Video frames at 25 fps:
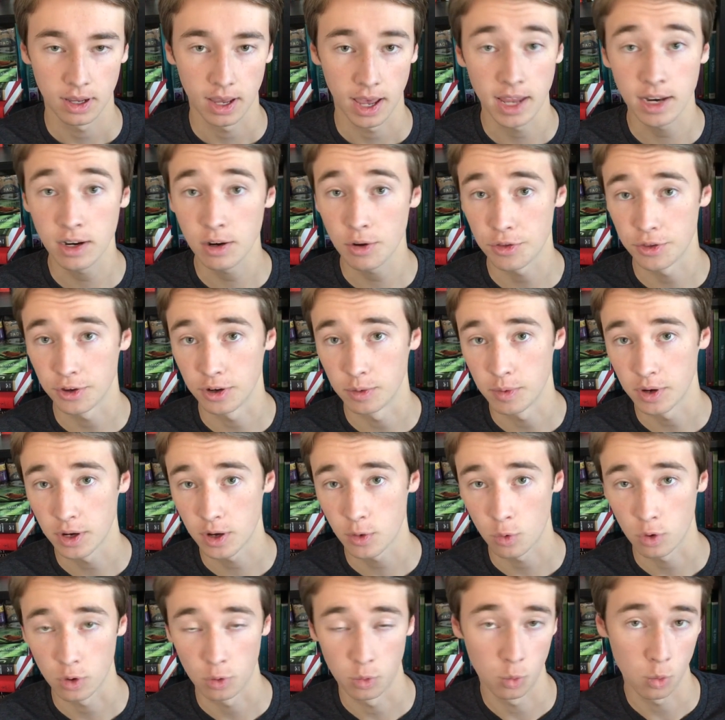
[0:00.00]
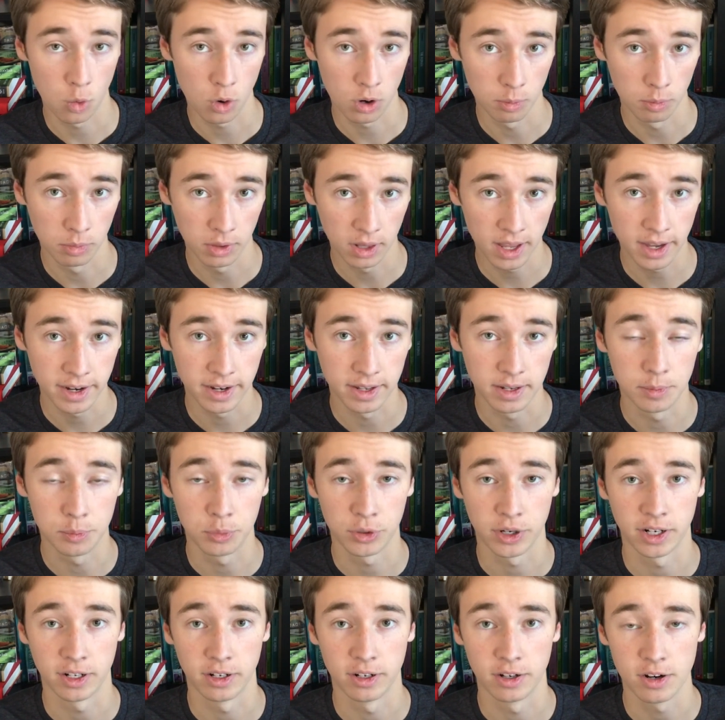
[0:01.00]
Endothermic, or warm-blooded,
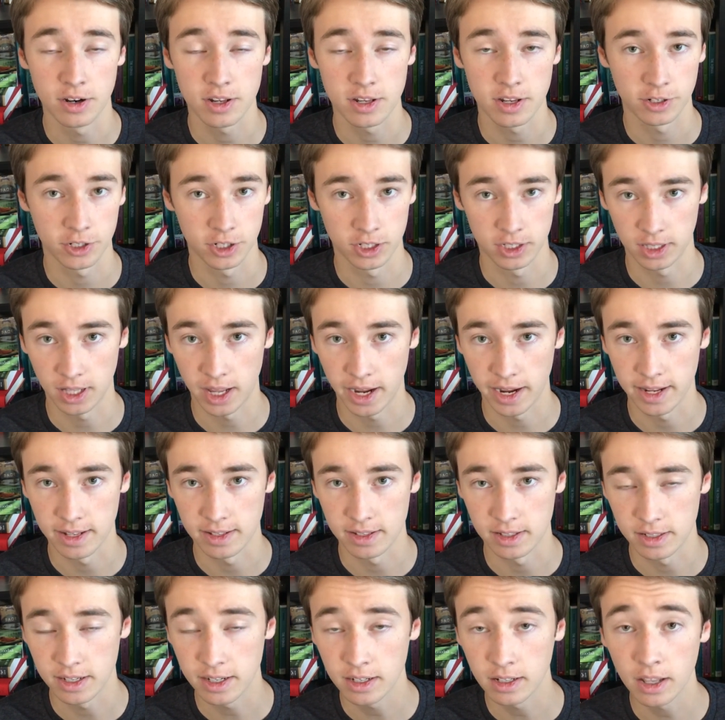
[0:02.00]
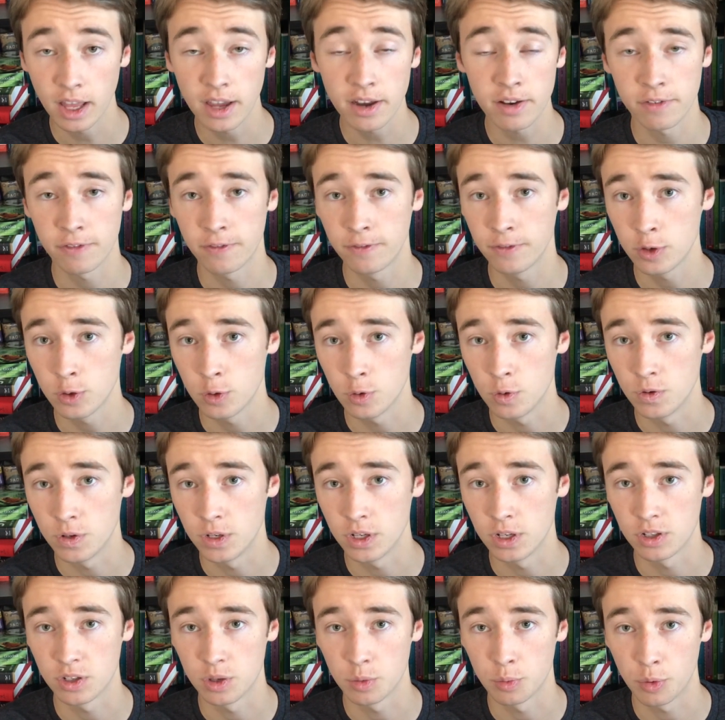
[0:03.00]
predators such as lions need a lot of food
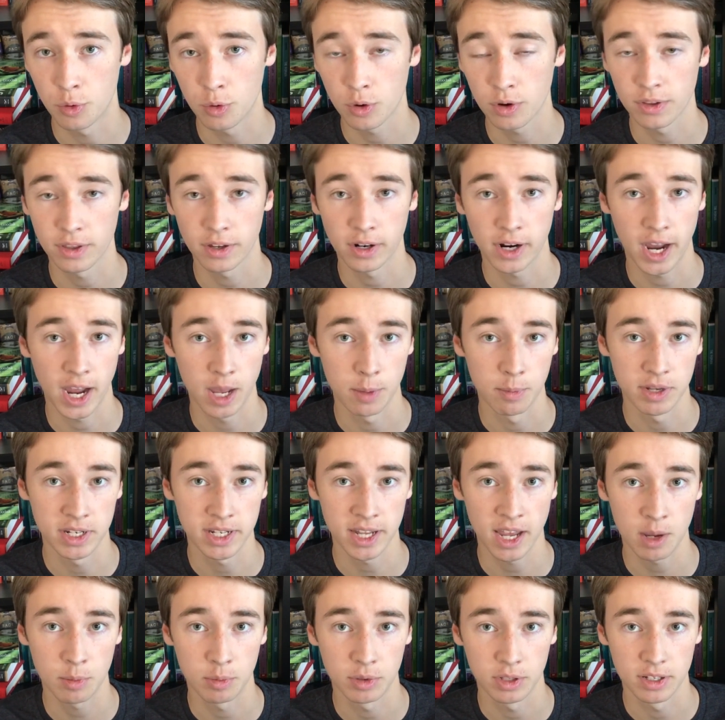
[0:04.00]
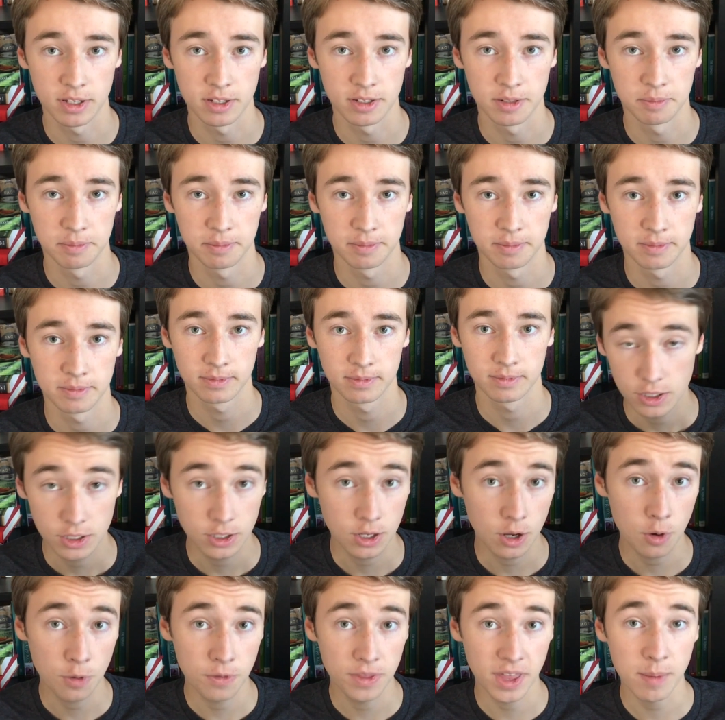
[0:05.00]
to support their high metabolism.
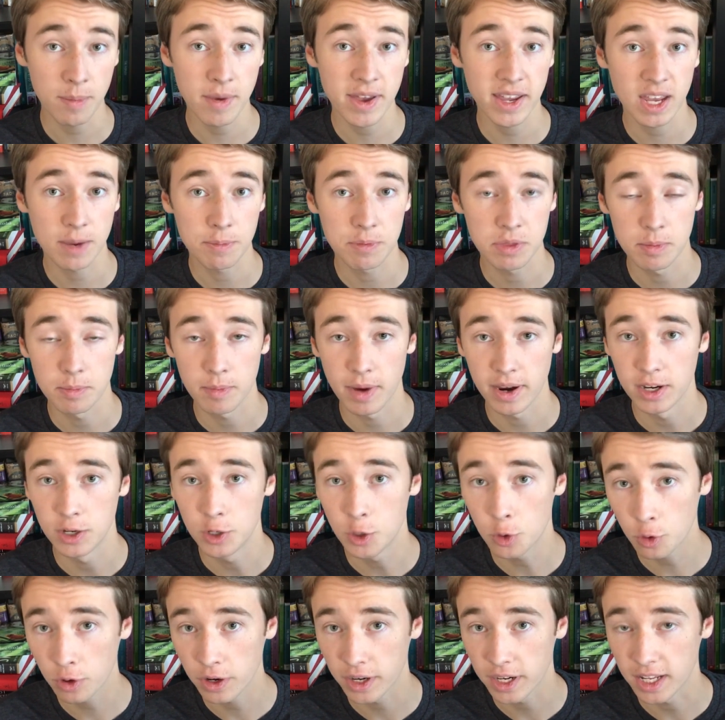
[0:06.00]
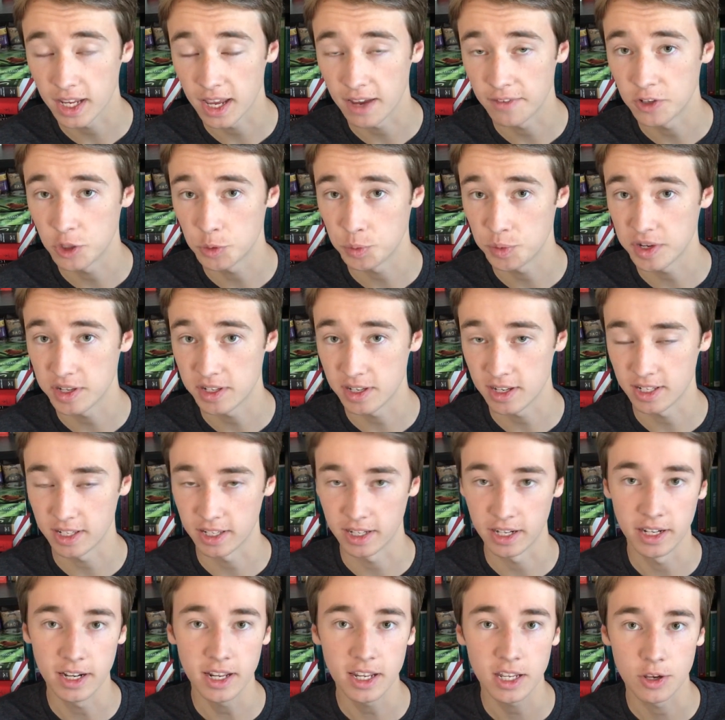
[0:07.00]
So they make up the minority of species
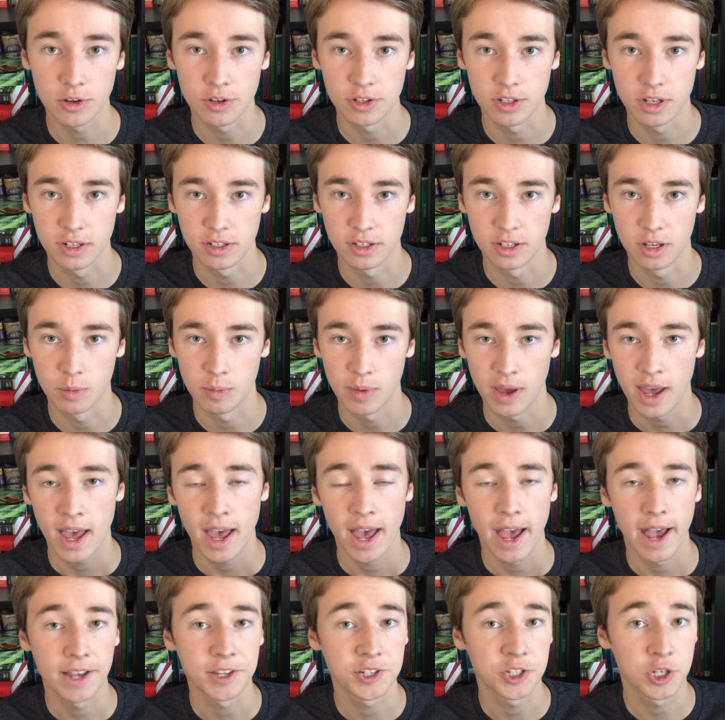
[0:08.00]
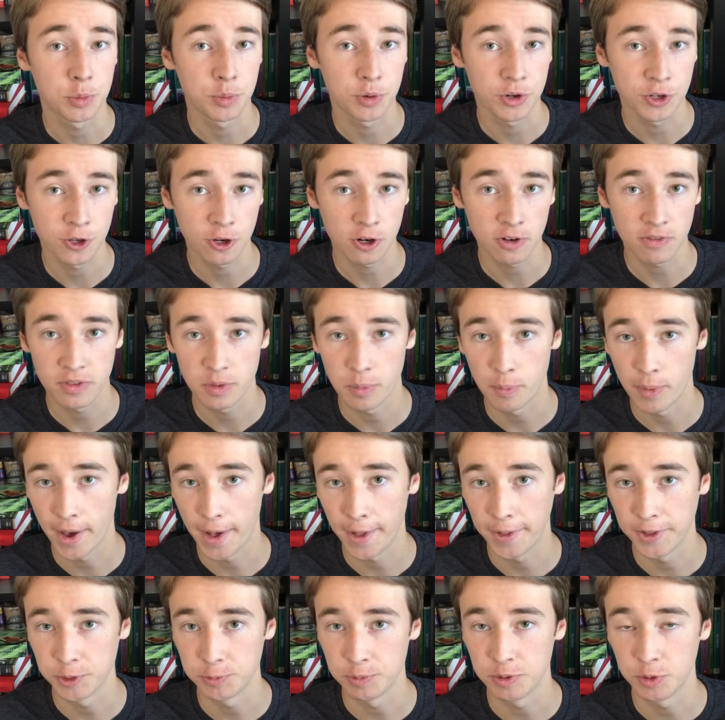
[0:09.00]
in an ecosystem as to preserve the
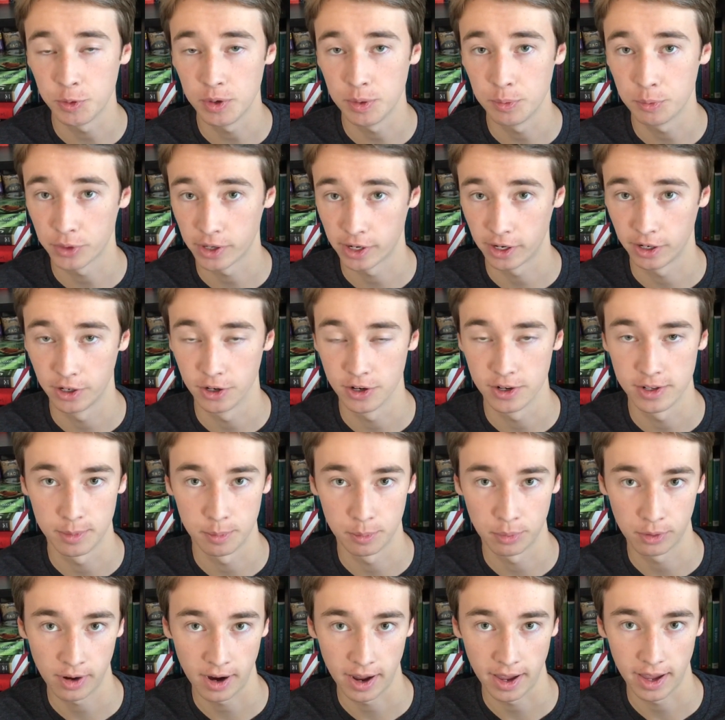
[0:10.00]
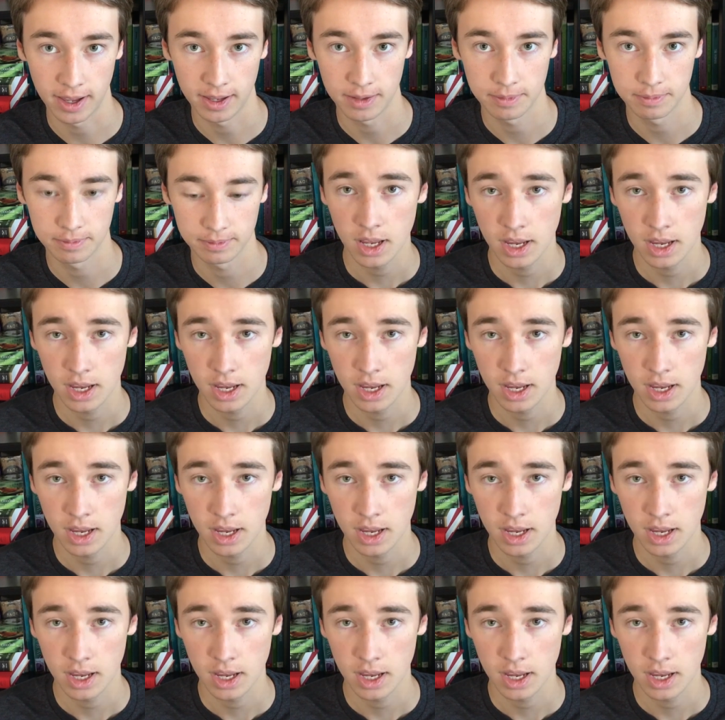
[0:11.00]
balance between predators and prey.